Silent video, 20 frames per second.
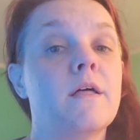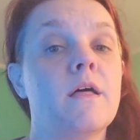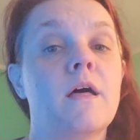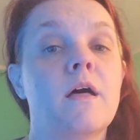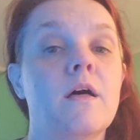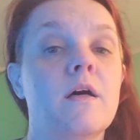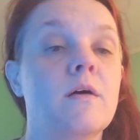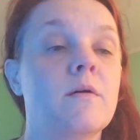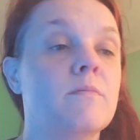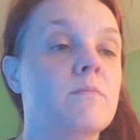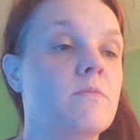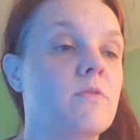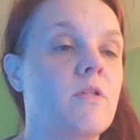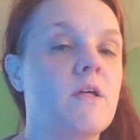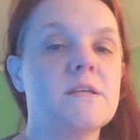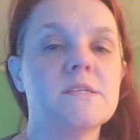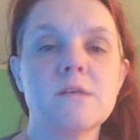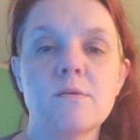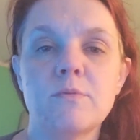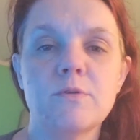
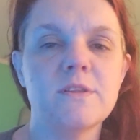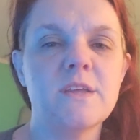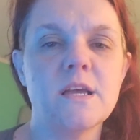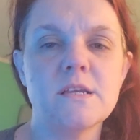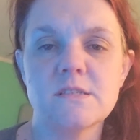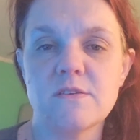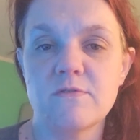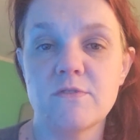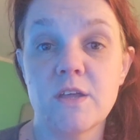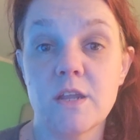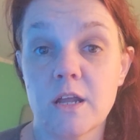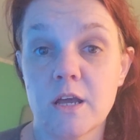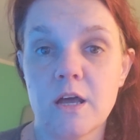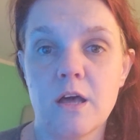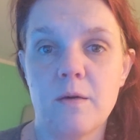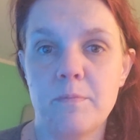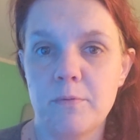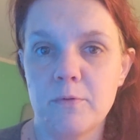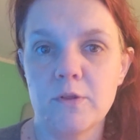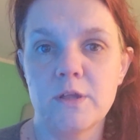Last couple days I've done a
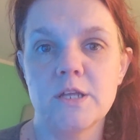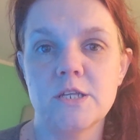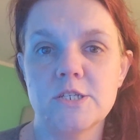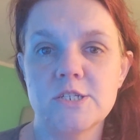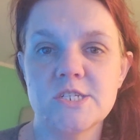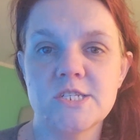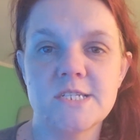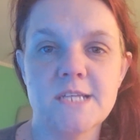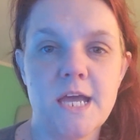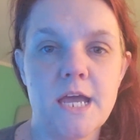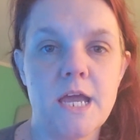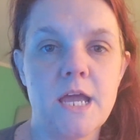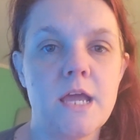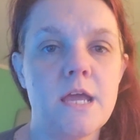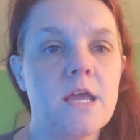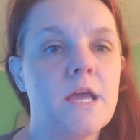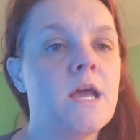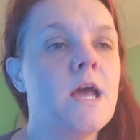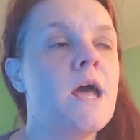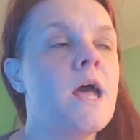couple each
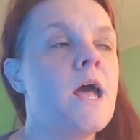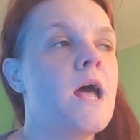day.